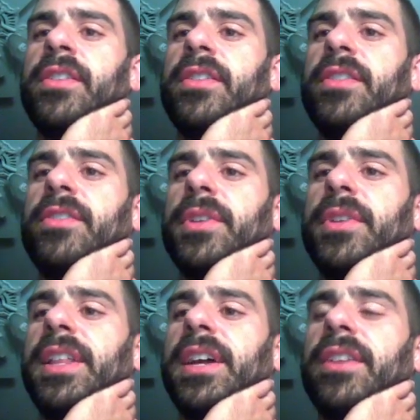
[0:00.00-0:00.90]
This is where
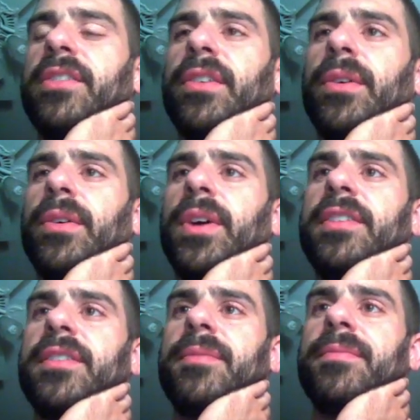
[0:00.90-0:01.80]
leyline is so
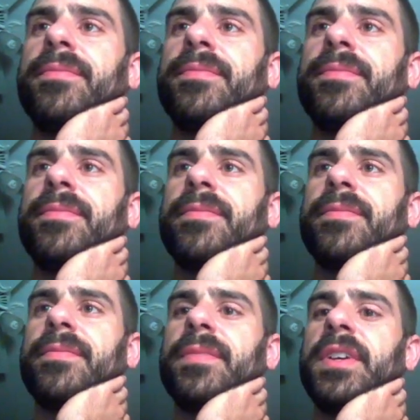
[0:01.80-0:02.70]
awesome.
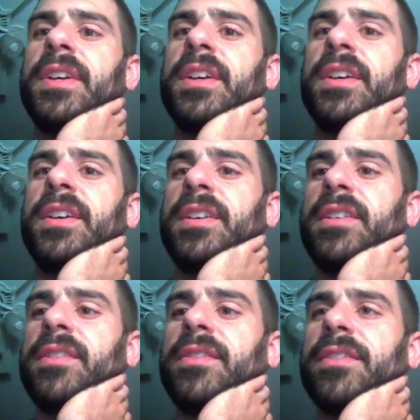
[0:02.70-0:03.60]

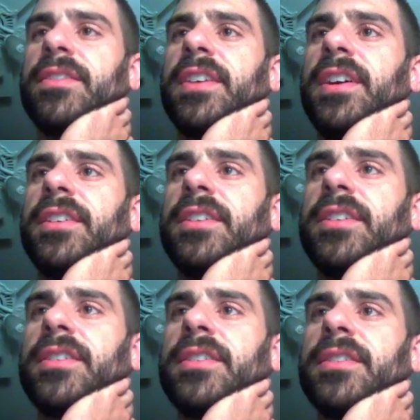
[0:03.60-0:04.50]
The
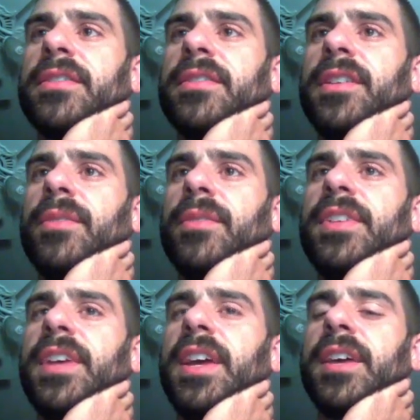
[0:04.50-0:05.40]
Sculler that would
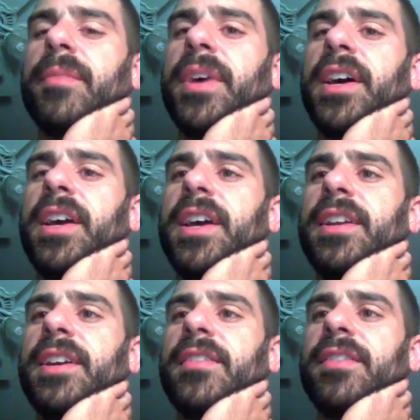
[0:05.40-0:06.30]
take my Ad
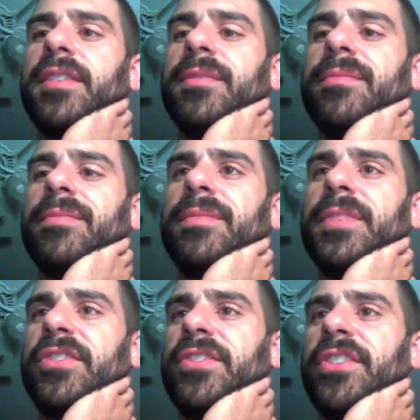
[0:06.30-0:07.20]
Nauseam
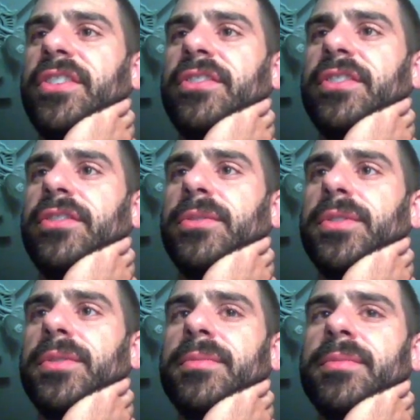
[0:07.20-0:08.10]
is just a 2/2.